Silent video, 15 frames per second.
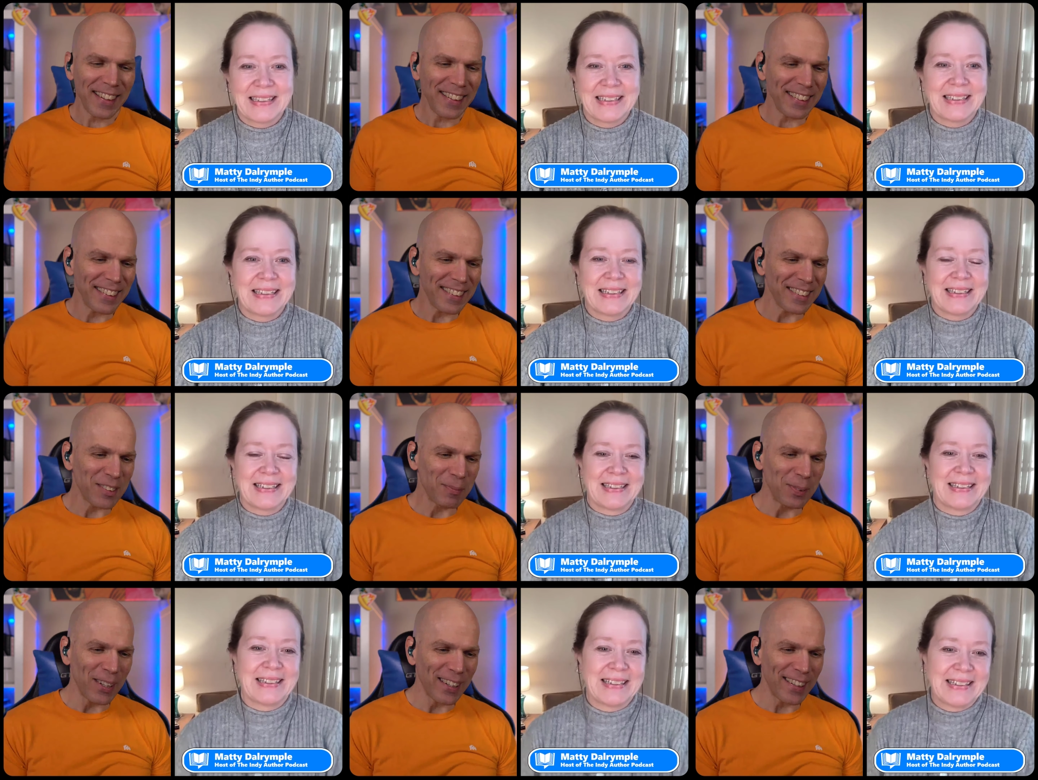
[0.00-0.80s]
Speaker 1: has
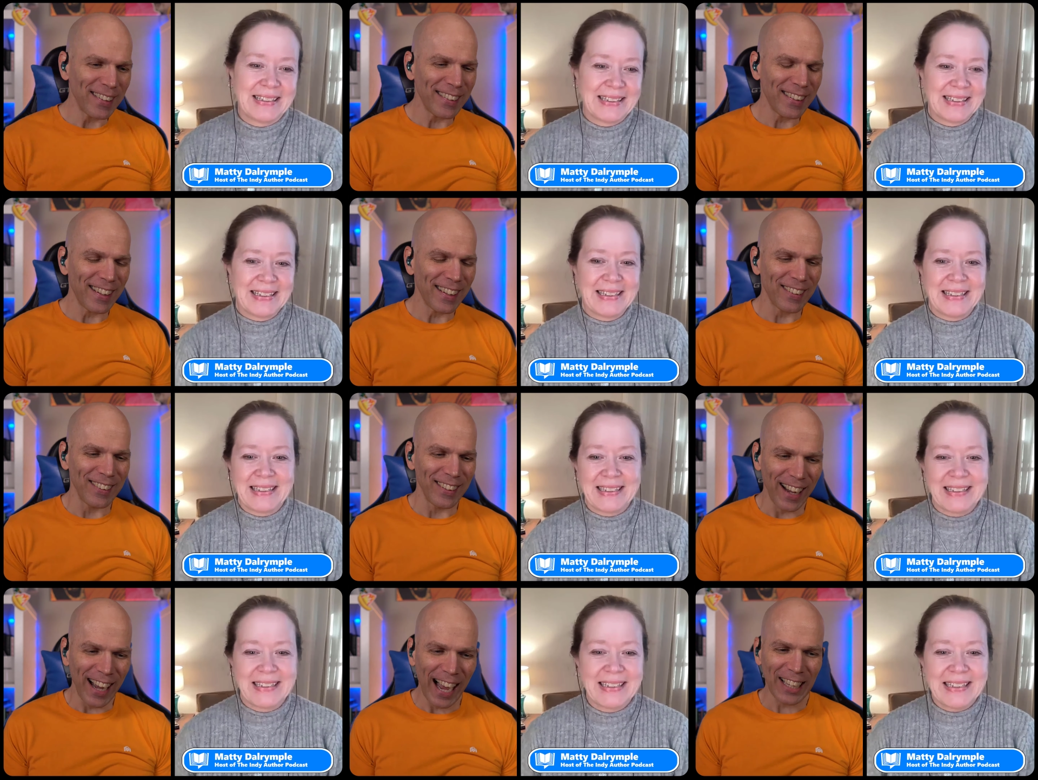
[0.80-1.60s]
been, a
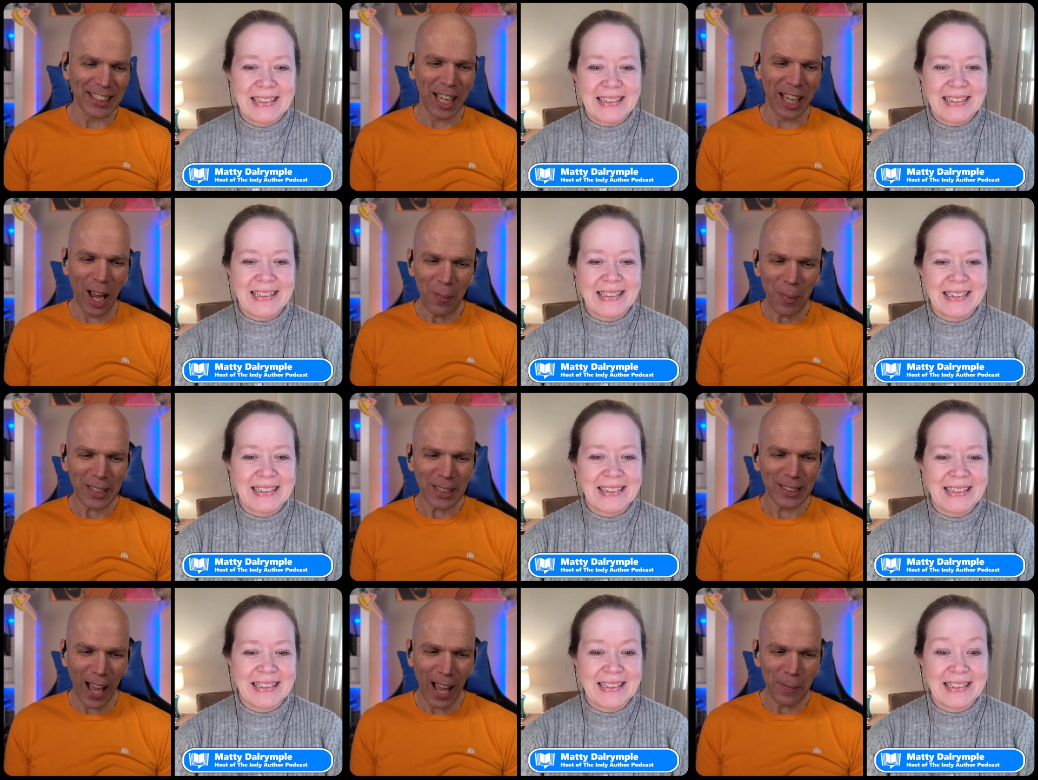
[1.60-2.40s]
gosh, how many
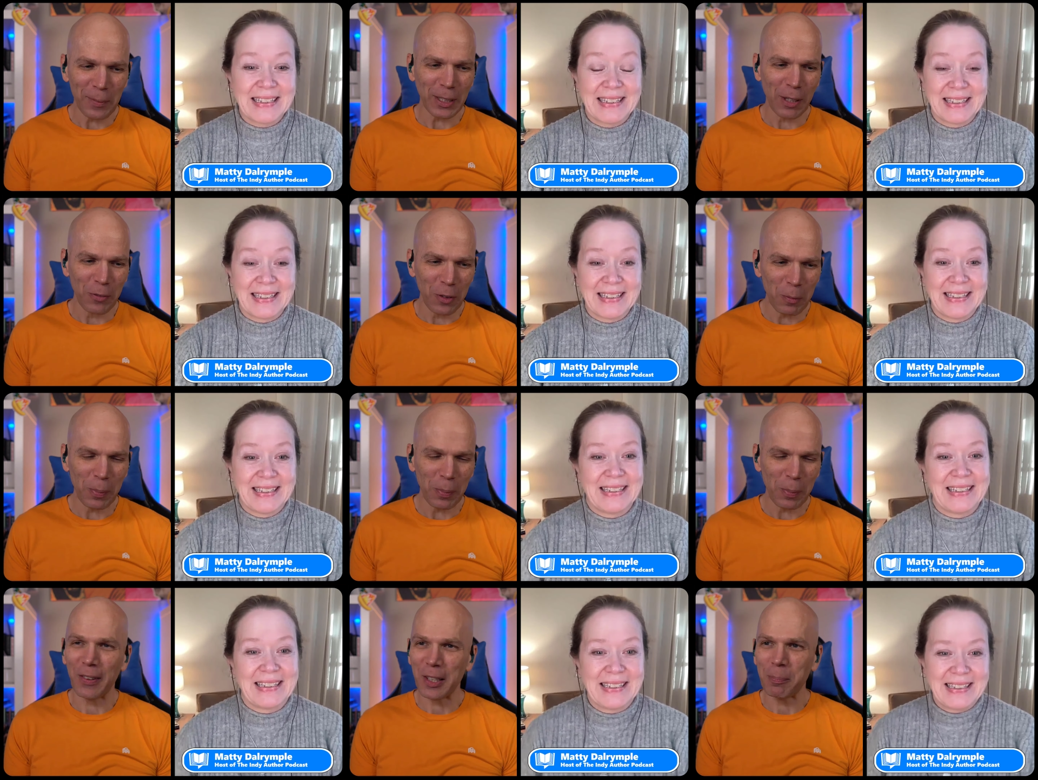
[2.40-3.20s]
times have you been
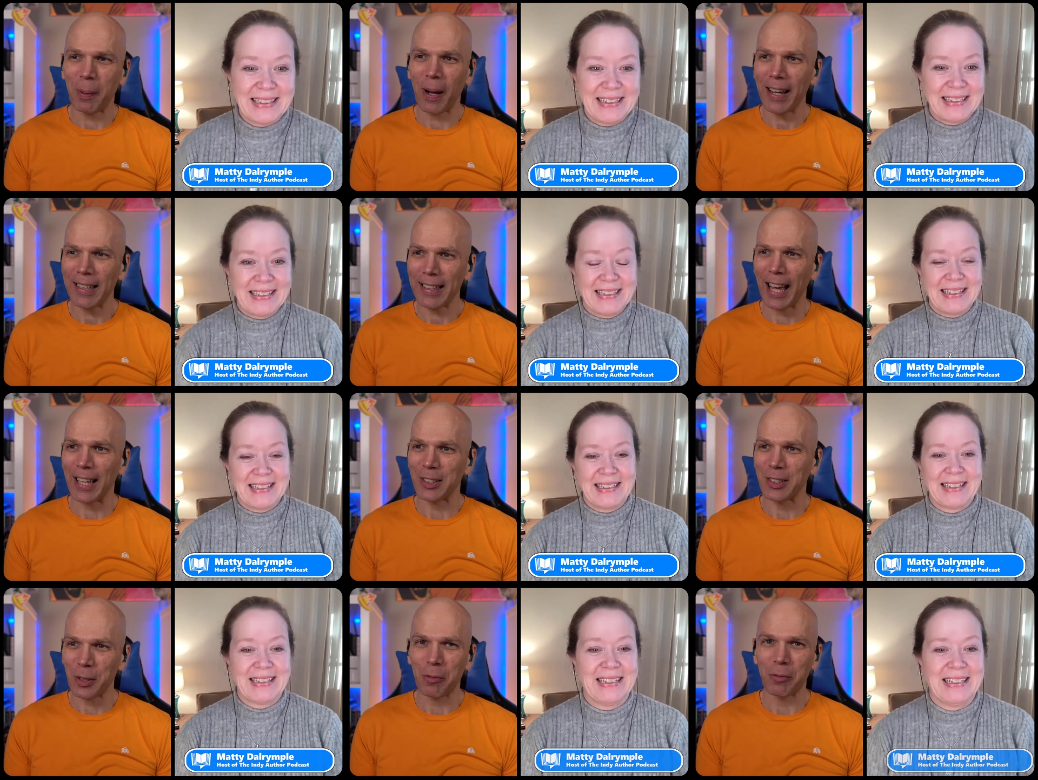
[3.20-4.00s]
on this podcast
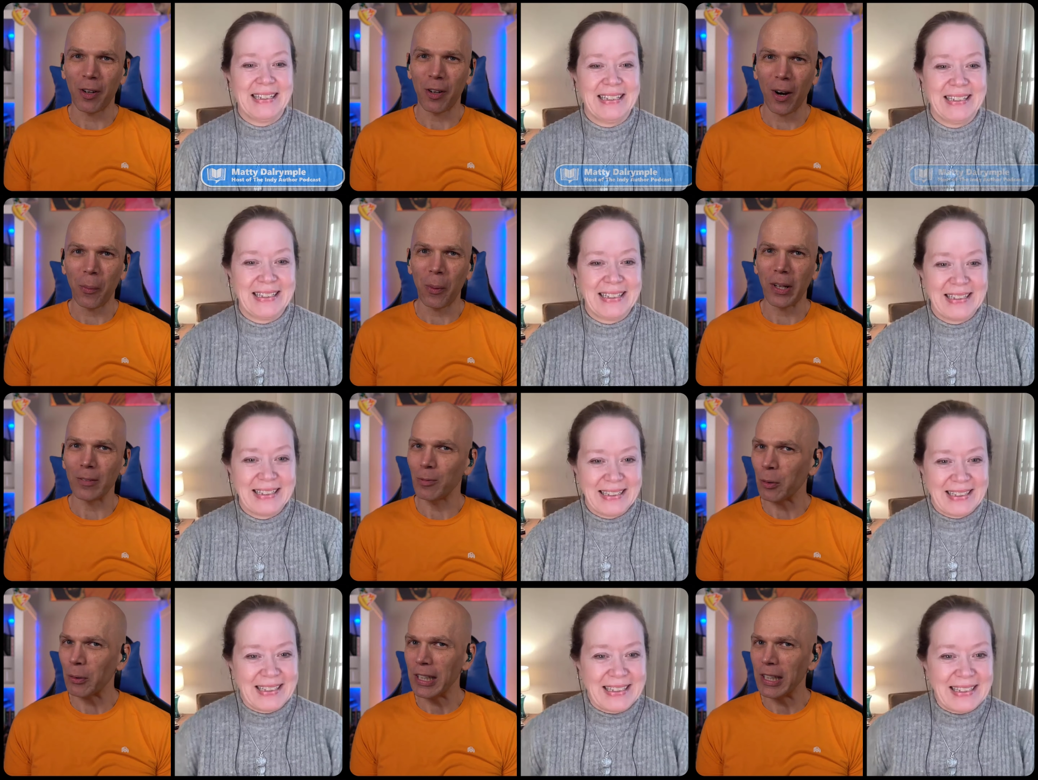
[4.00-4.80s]
so far? What,
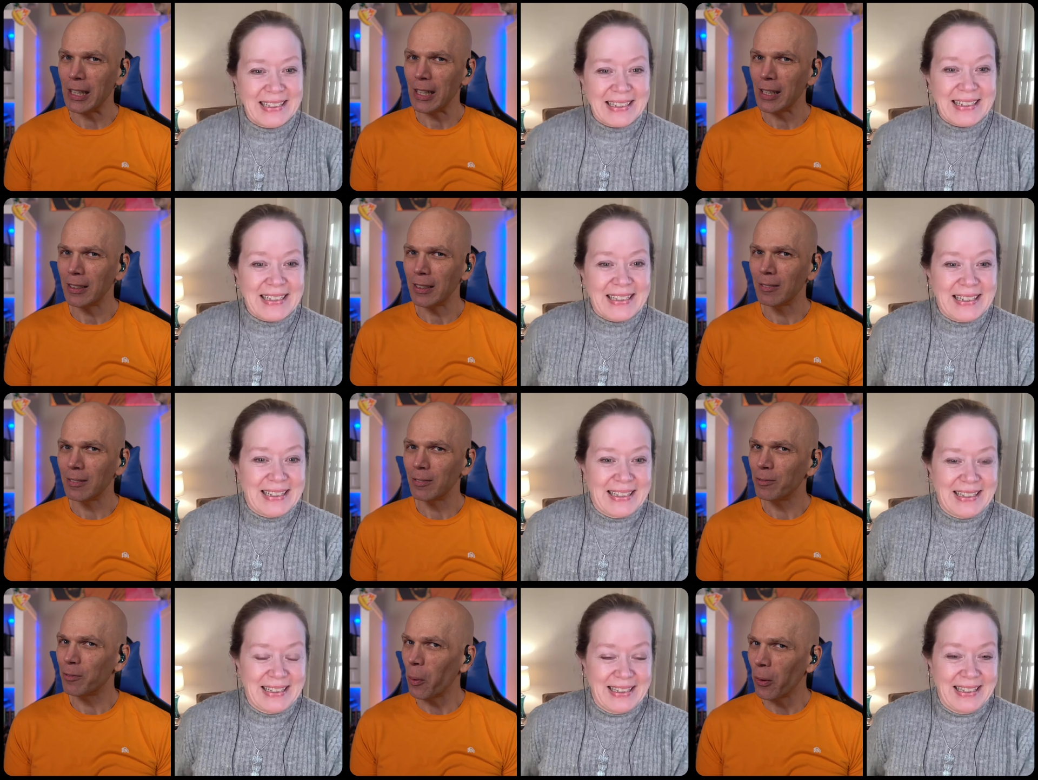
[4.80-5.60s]
three,
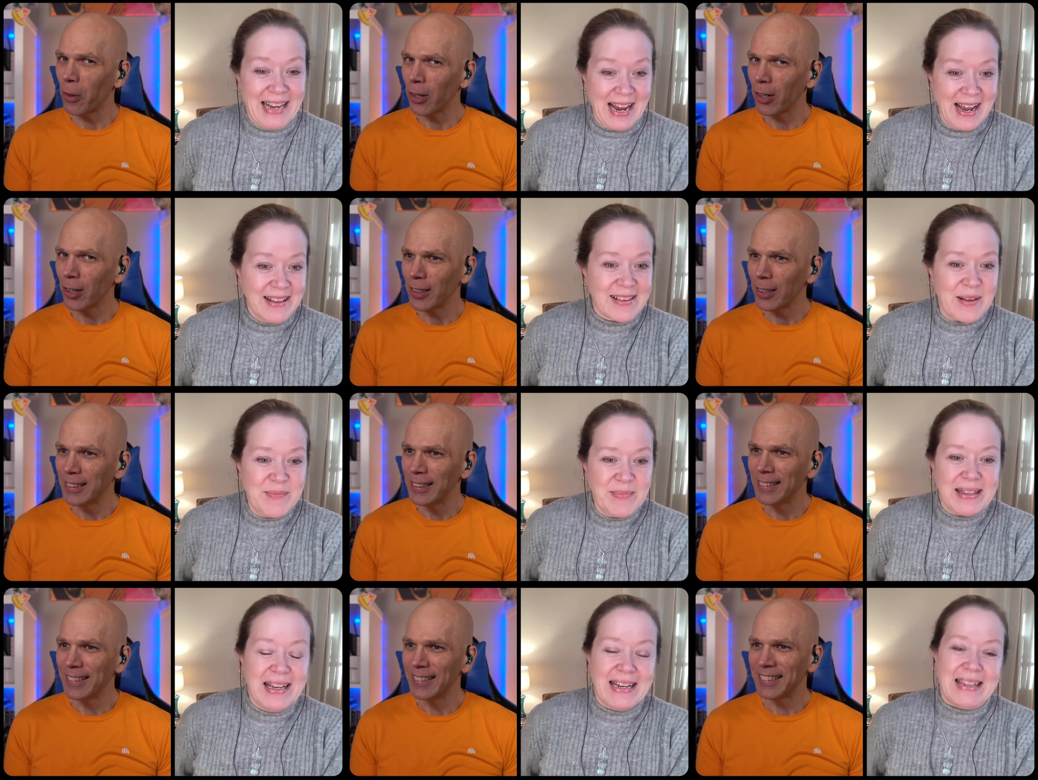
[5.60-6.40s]
four? Yeah,
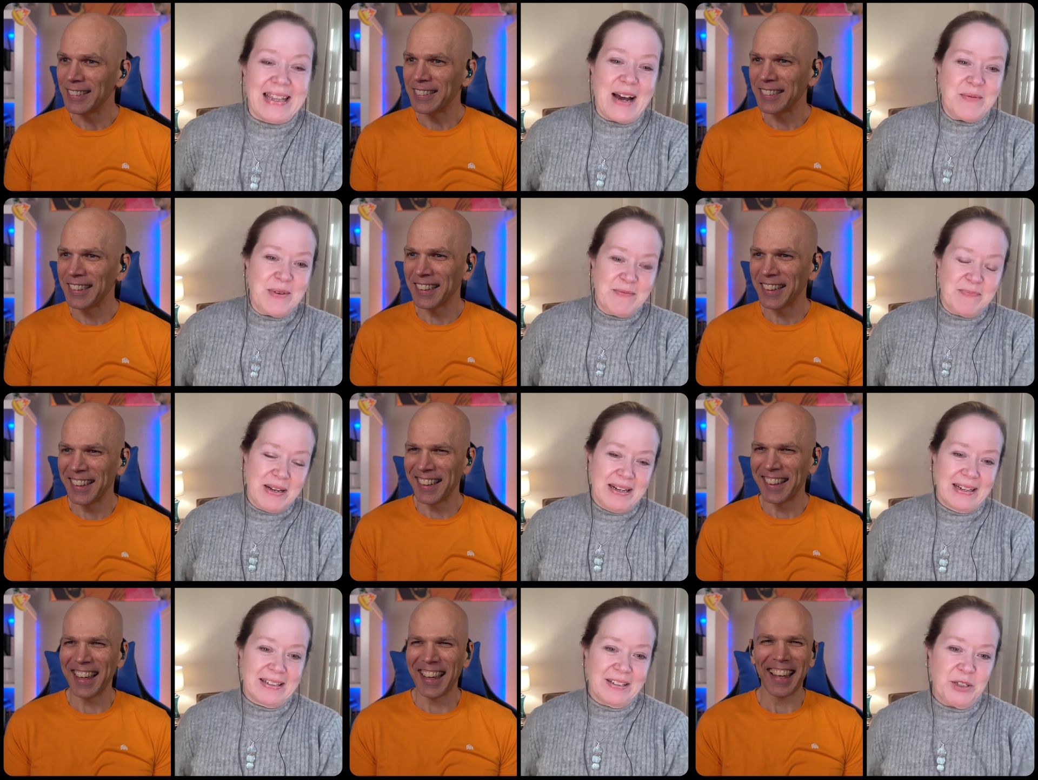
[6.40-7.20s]
Speaker 2: something like that. We've
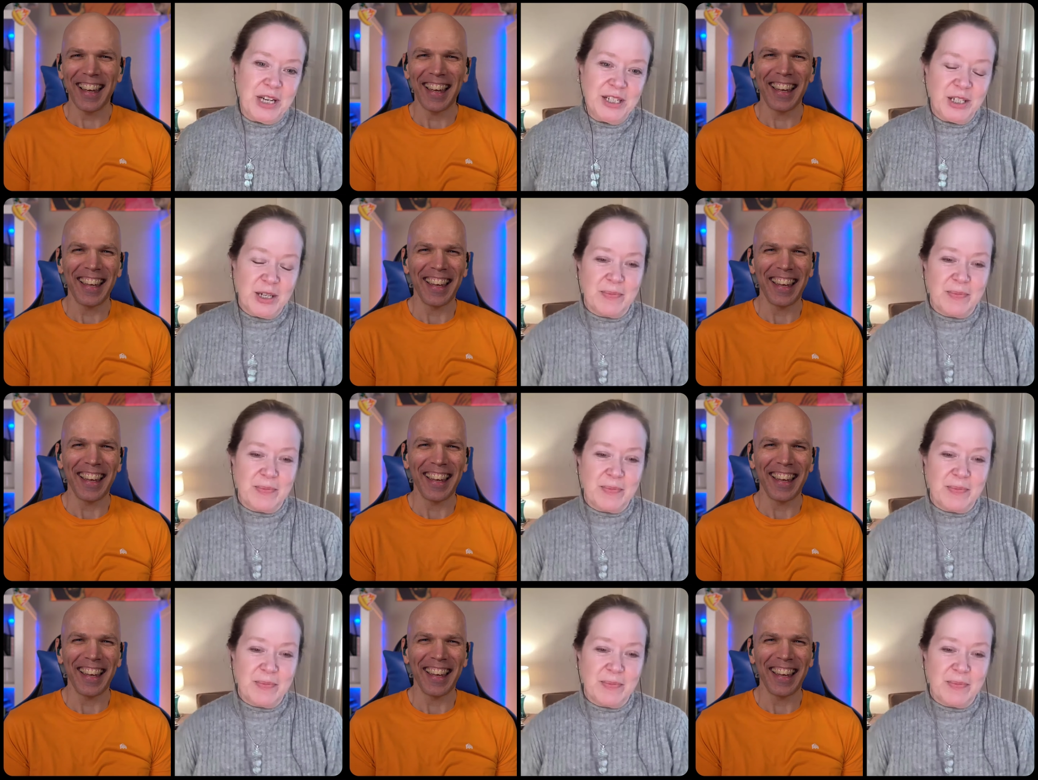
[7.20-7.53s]
been exchanging